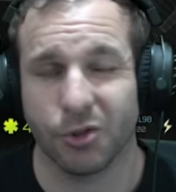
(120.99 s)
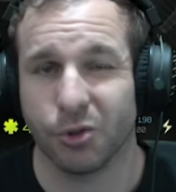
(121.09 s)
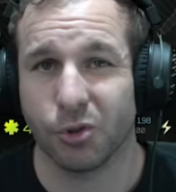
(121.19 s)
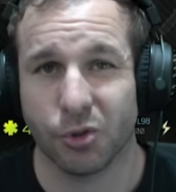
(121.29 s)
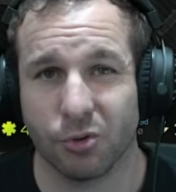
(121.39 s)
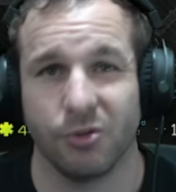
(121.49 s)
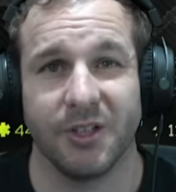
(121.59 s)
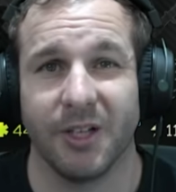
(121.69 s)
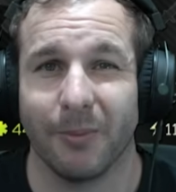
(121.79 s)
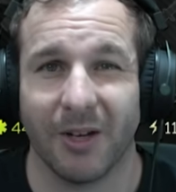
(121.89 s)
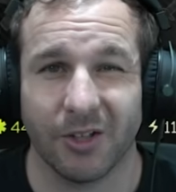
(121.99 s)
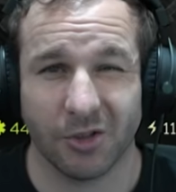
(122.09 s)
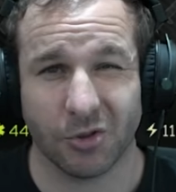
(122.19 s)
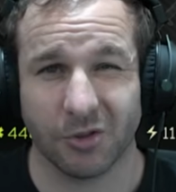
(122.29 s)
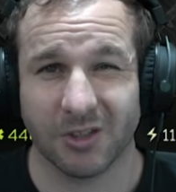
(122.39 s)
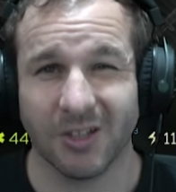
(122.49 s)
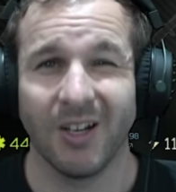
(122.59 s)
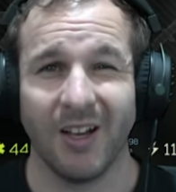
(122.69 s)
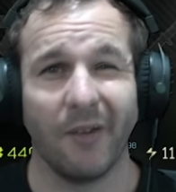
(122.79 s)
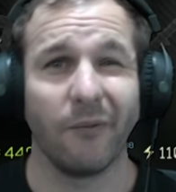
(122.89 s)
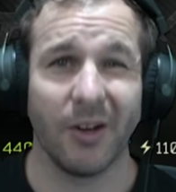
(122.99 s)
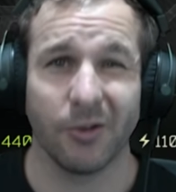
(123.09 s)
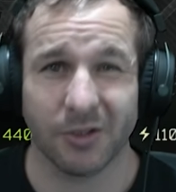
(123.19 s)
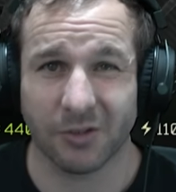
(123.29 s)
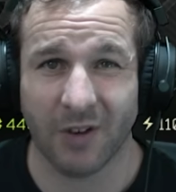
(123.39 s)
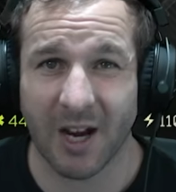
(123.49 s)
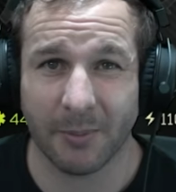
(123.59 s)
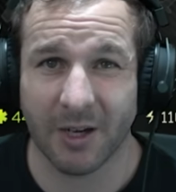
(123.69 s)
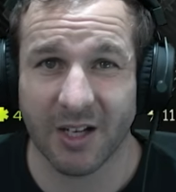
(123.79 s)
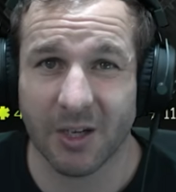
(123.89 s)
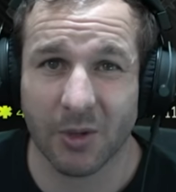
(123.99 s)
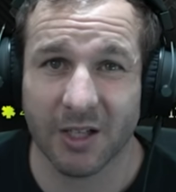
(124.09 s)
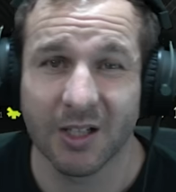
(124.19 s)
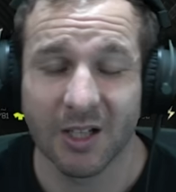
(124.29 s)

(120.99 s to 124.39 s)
insure it and get it back in insurance and vendor it to Ragman anyway.